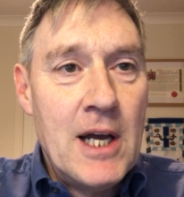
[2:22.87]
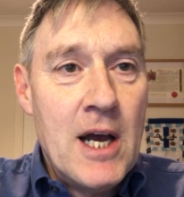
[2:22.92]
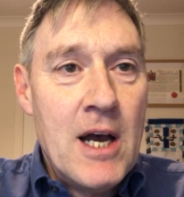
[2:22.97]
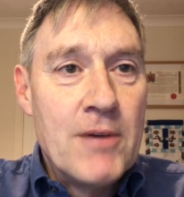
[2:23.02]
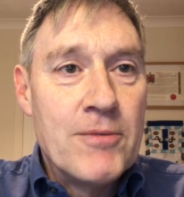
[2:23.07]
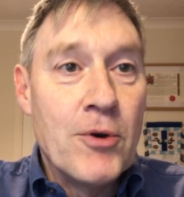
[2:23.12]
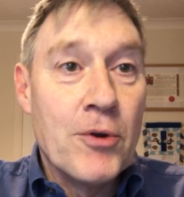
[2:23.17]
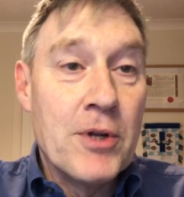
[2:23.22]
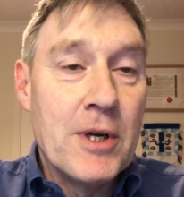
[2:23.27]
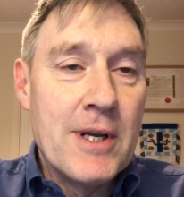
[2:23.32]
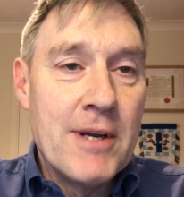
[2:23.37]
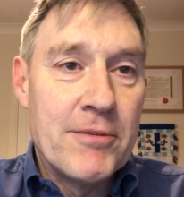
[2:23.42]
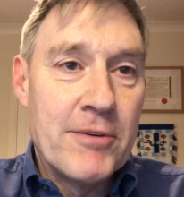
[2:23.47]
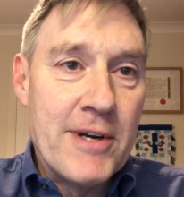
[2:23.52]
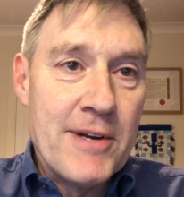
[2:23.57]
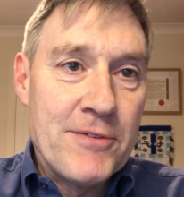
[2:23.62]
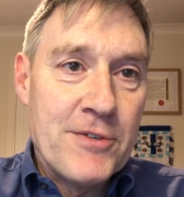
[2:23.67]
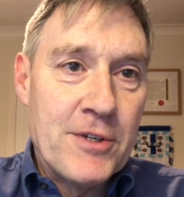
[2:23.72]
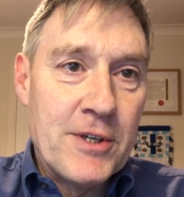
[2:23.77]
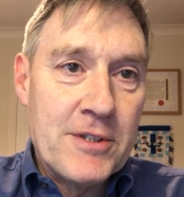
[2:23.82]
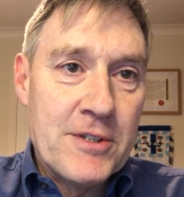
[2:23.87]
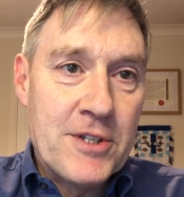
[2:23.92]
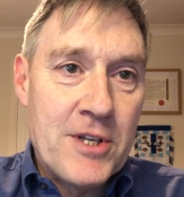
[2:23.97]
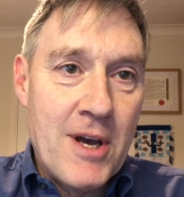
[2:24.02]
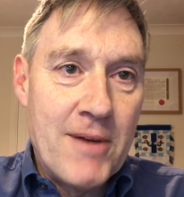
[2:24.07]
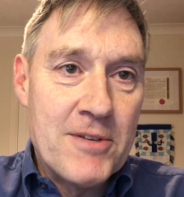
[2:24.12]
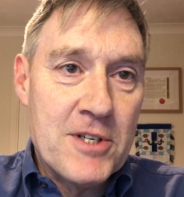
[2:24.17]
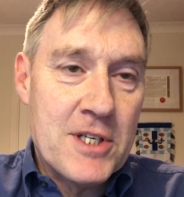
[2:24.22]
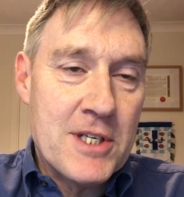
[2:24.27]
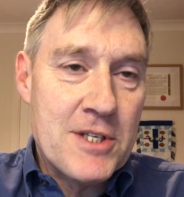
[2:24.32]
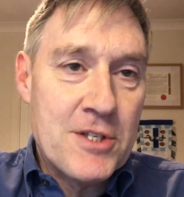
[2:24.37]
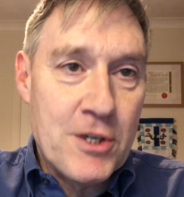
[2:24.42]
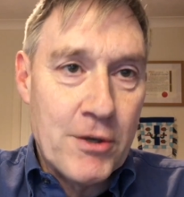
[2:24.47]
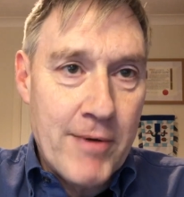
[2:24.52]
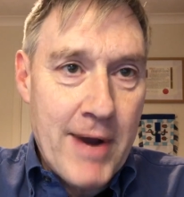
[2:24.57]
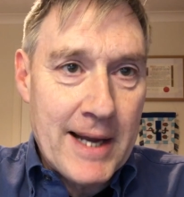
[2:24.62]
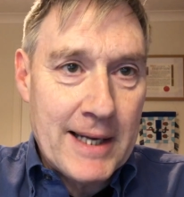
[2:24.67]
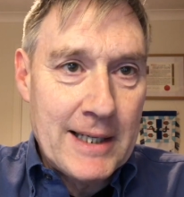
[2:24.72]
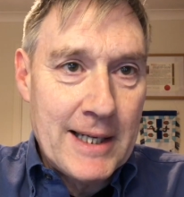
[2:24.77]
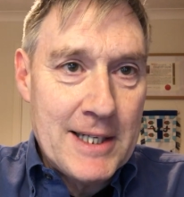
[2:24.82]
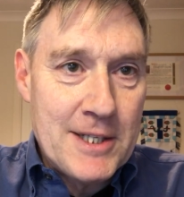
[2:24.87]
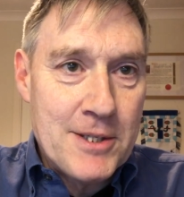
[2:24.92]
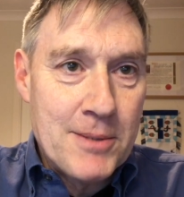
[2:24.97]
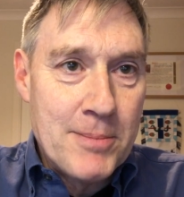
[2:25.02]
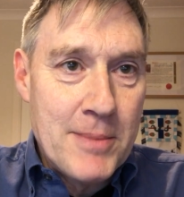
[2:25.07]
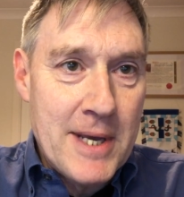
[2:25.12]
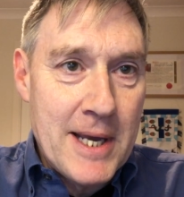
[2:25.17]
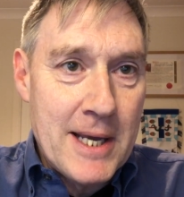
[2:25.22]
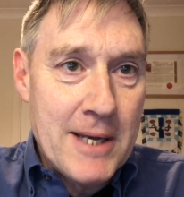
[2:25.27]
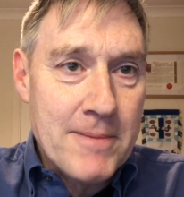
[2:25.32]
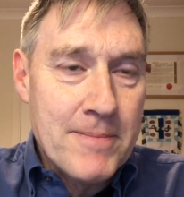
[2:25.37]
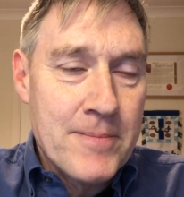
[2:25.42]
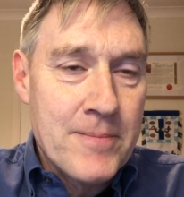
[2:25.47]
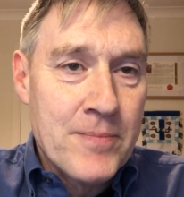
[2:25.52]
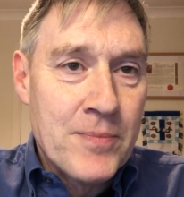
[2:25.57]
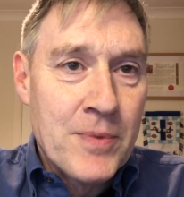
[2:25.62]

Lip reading: for delivery services directly to me.